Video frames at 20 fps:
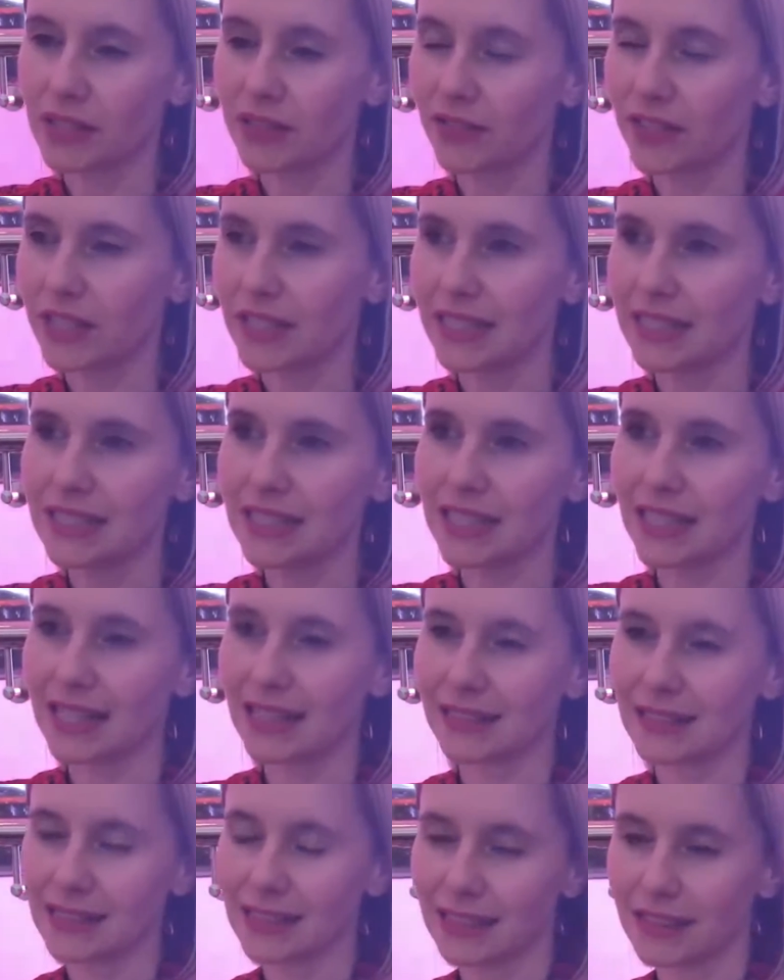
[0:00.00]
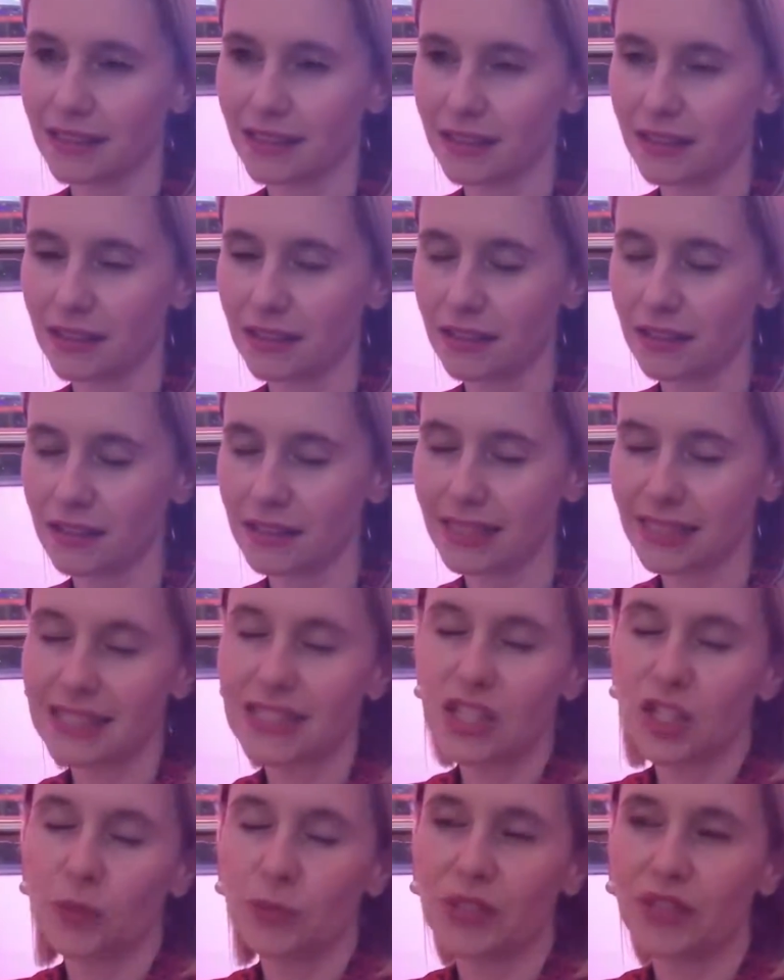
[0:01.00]
device and a
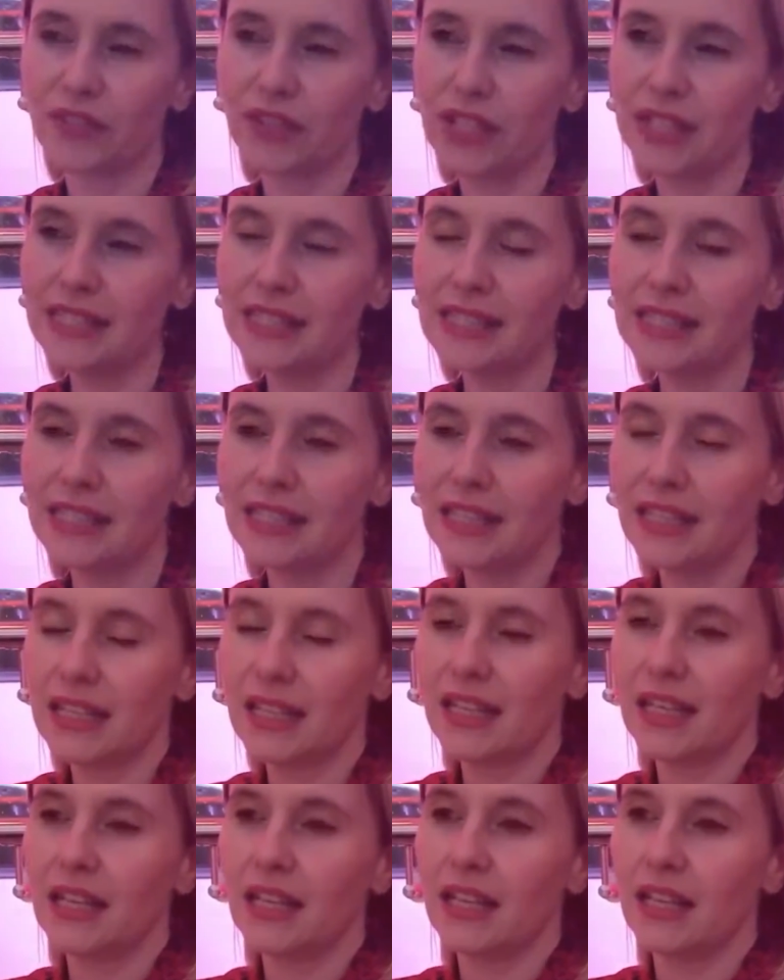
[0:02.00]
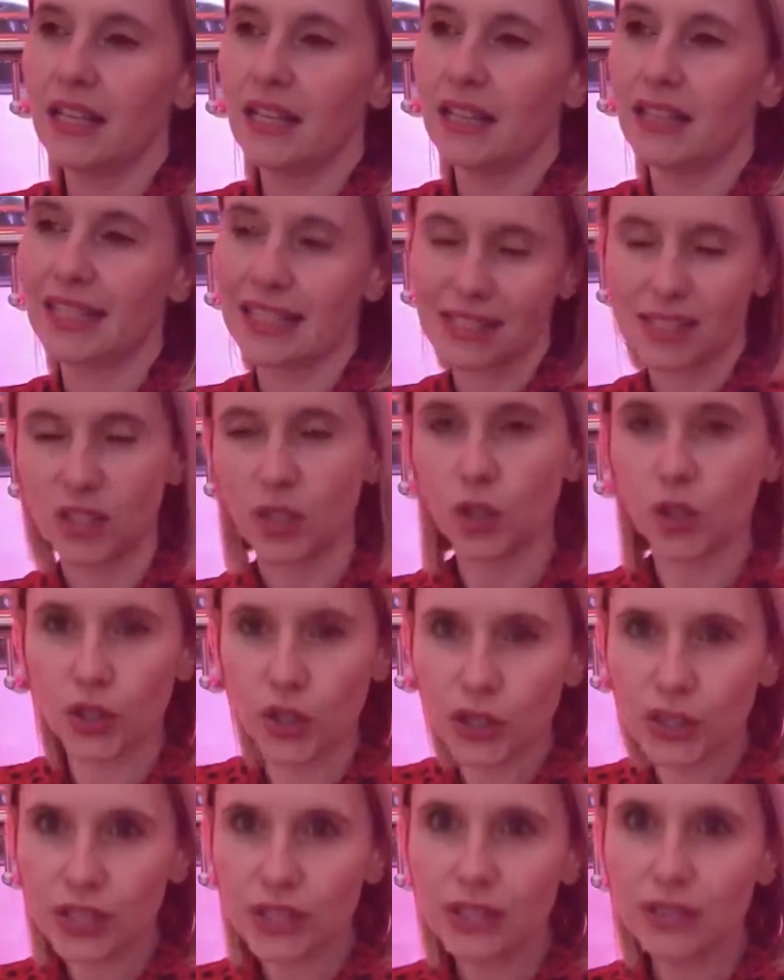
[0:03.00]
desktop device, that's not
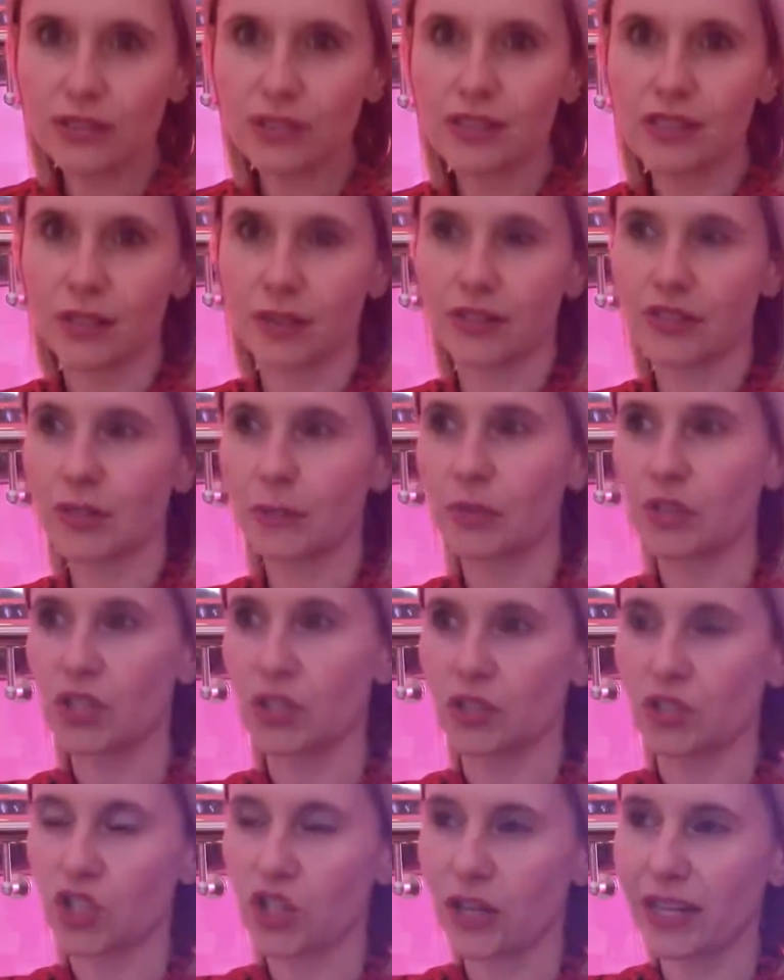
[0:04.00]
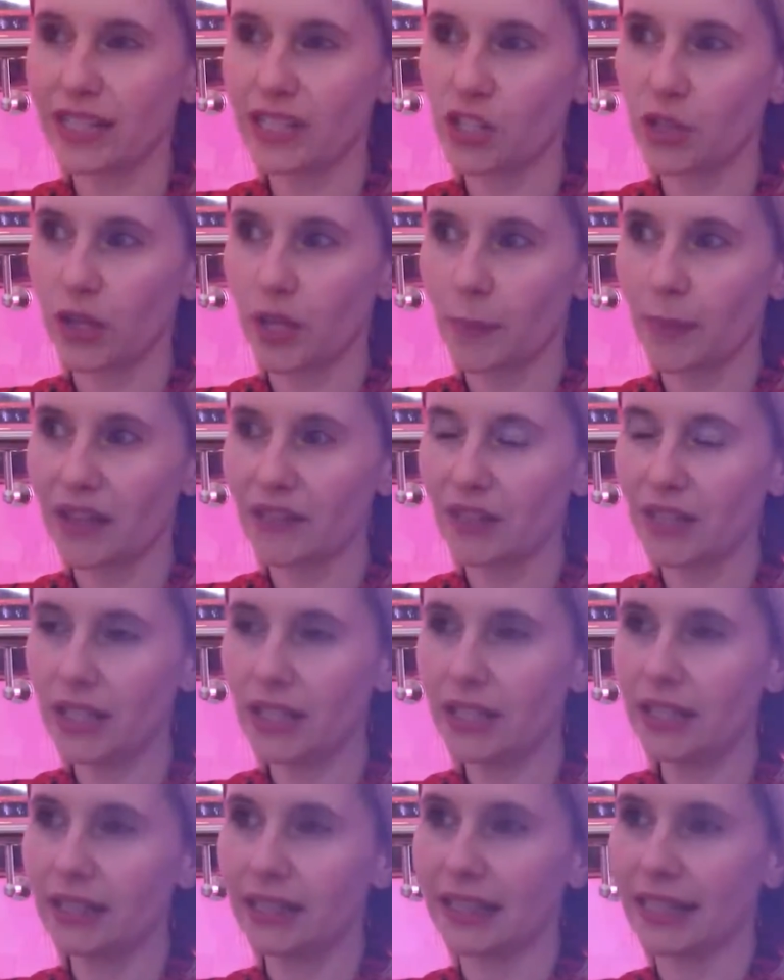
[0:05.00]
good. So if someone's on a train doing a bit of
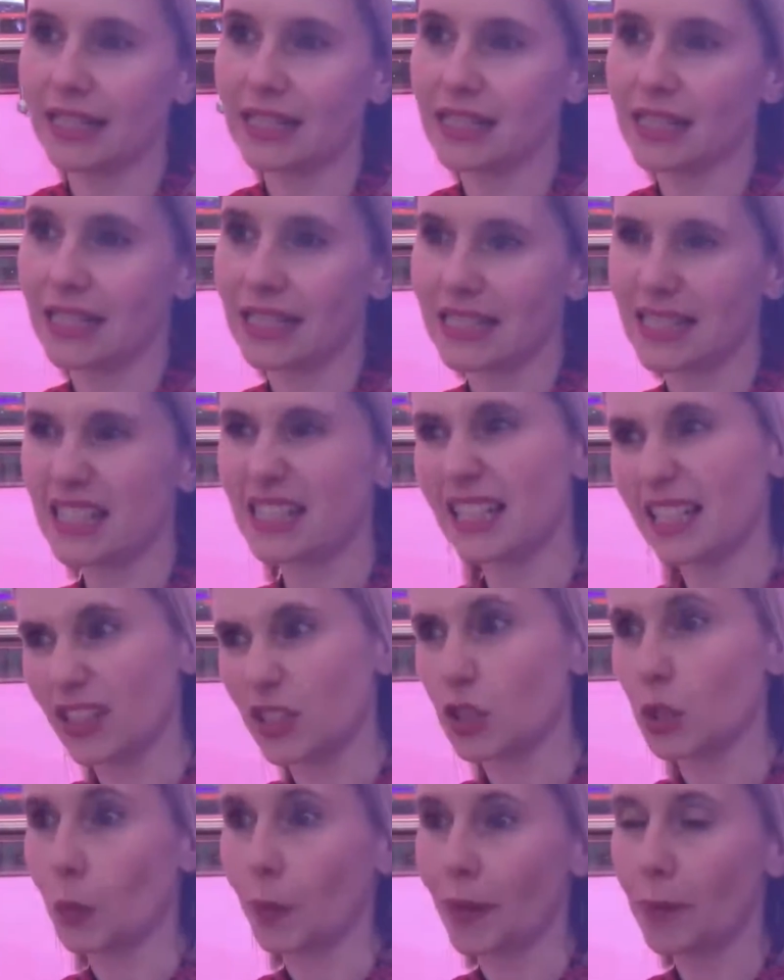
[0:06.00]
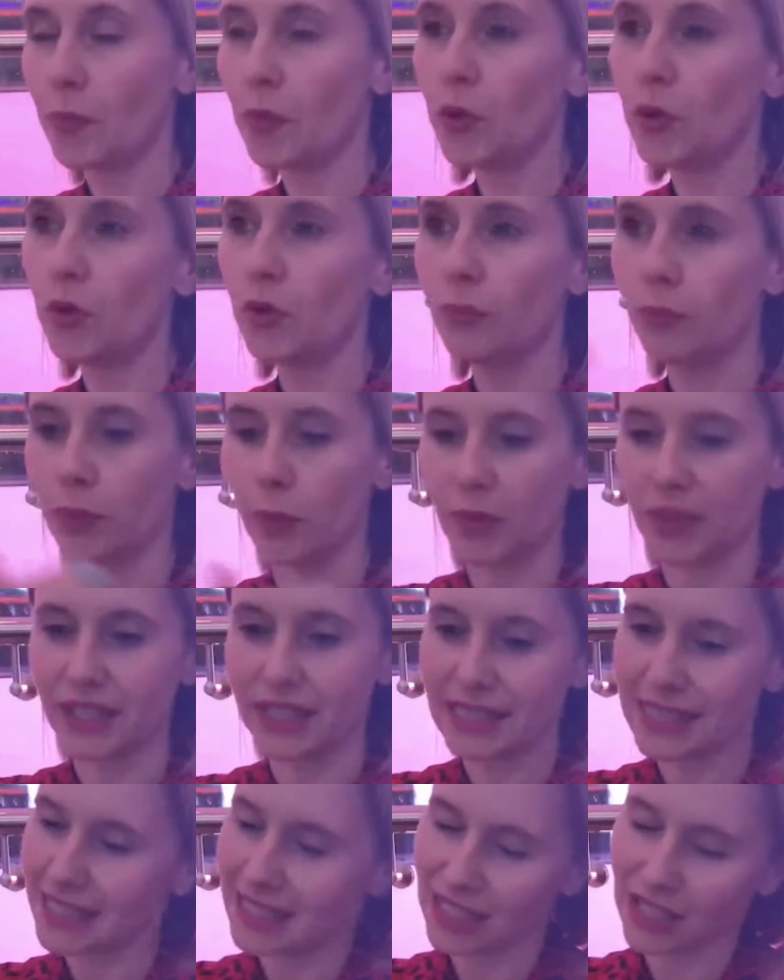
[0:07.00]
learning, they get to their desk, think I'll do a bit more, but what they
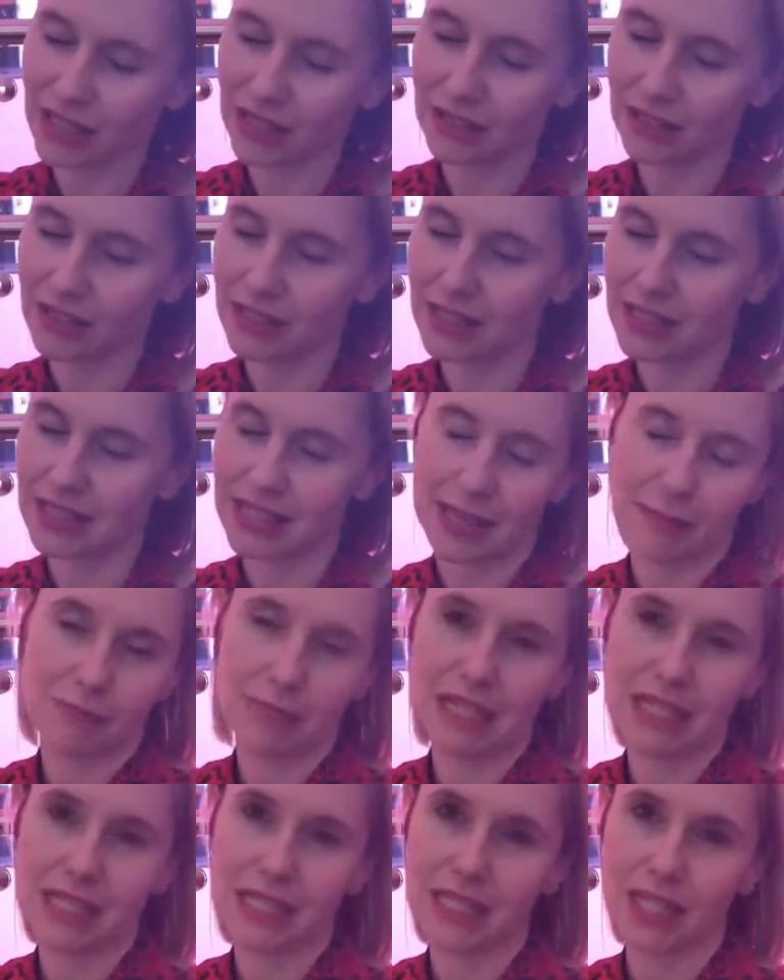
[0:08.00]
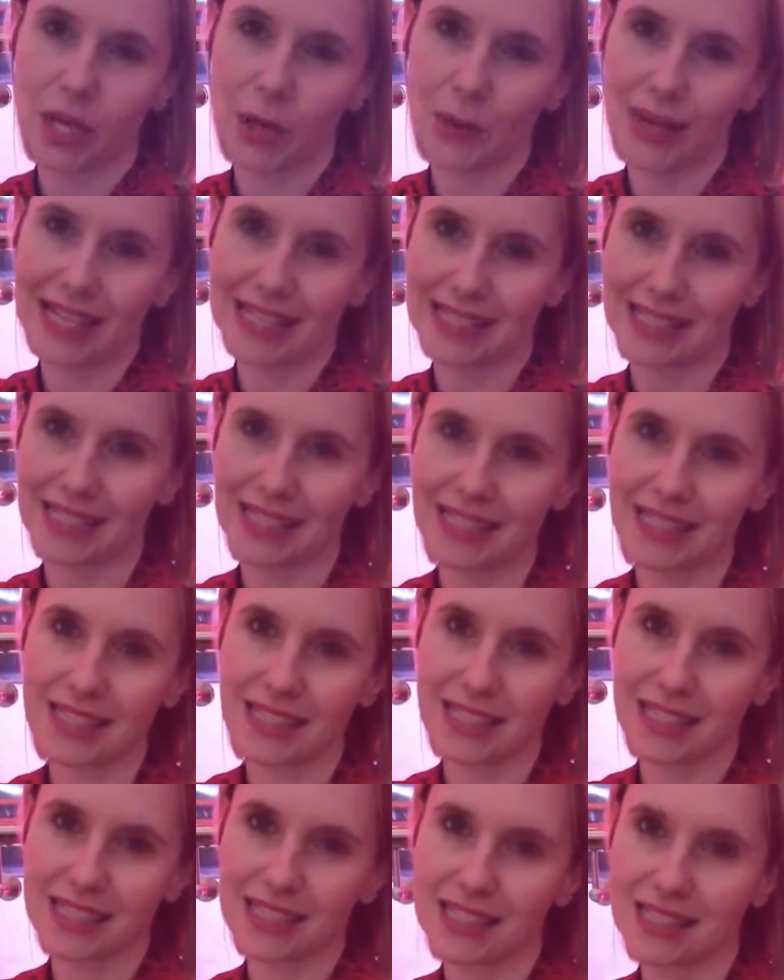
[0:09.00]
did 10 minutes ago
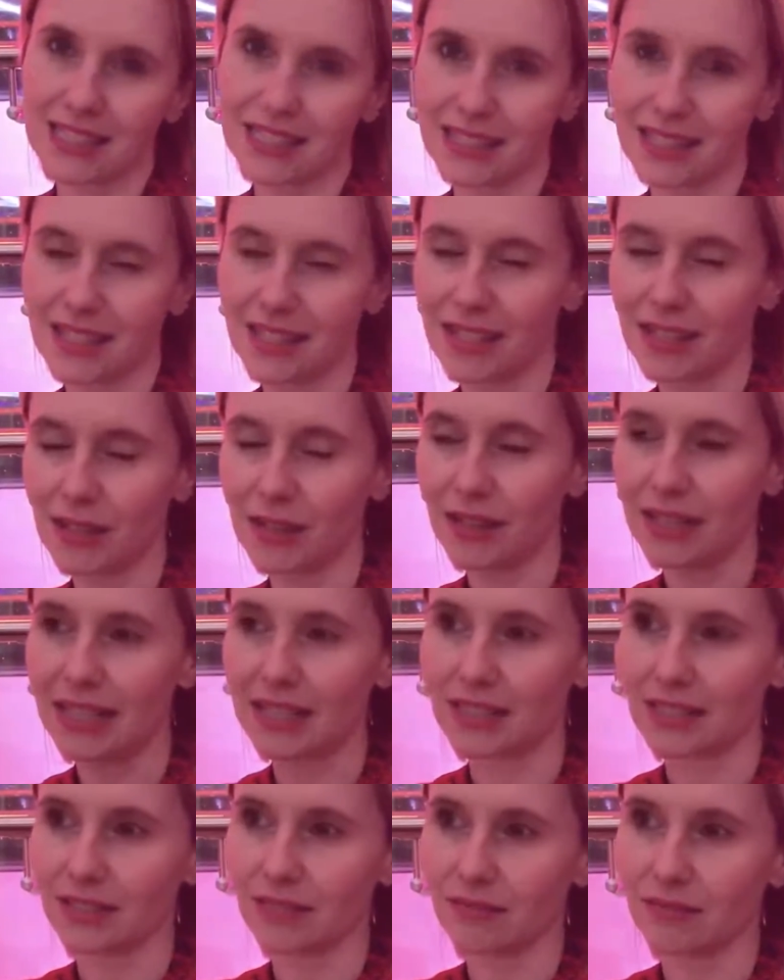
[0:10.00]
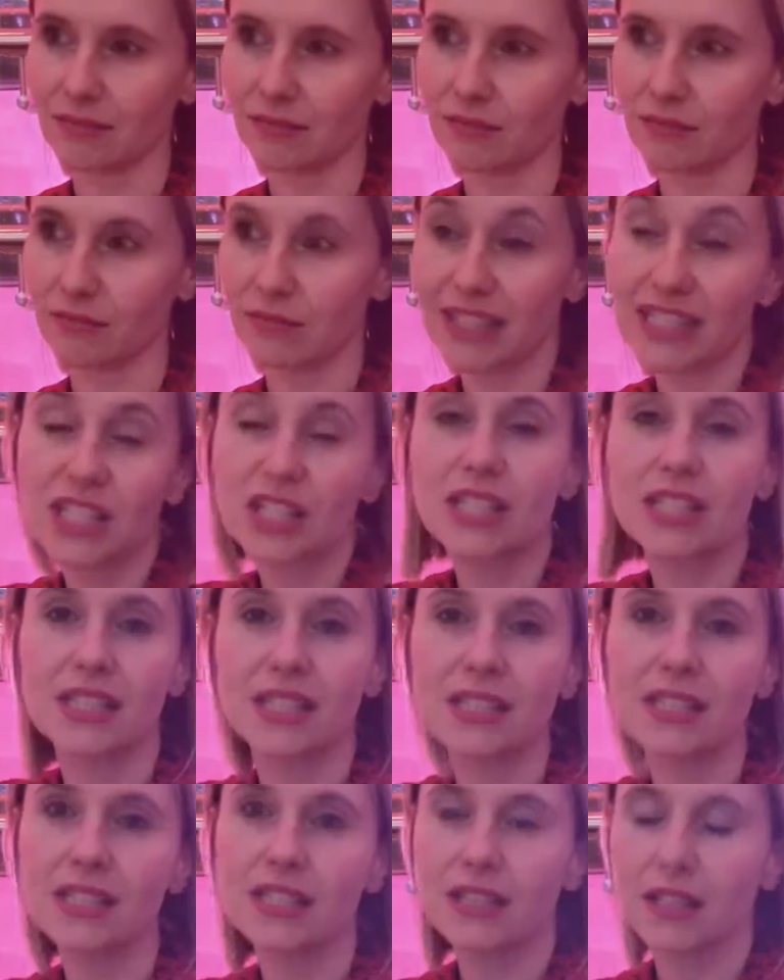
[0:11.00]
hasn't
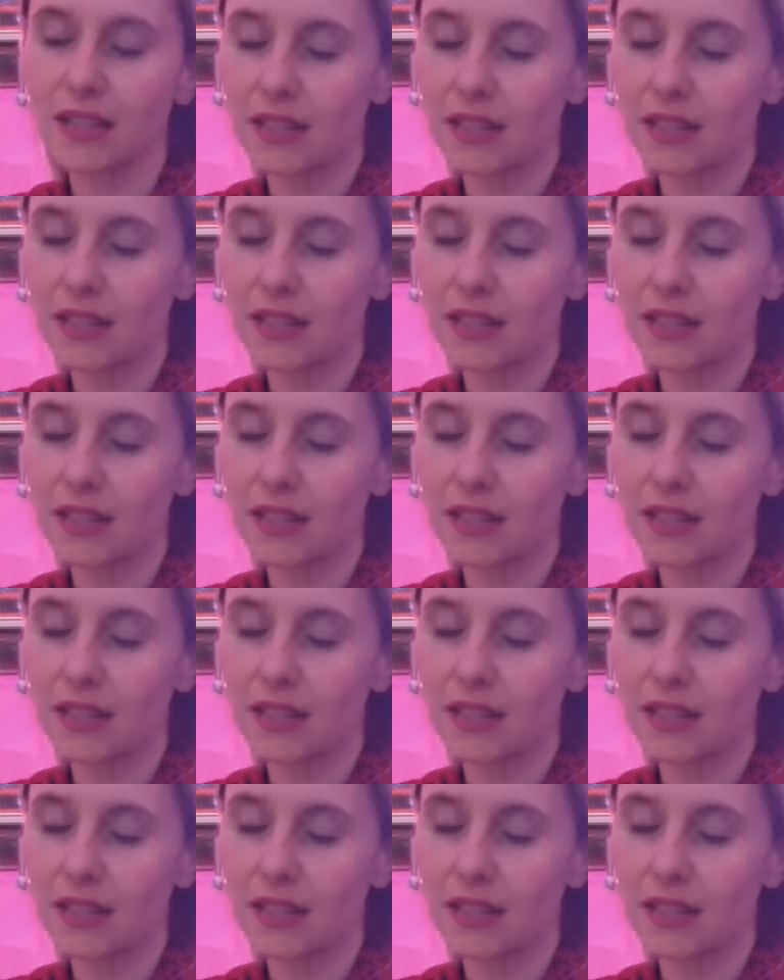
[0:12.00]
registered.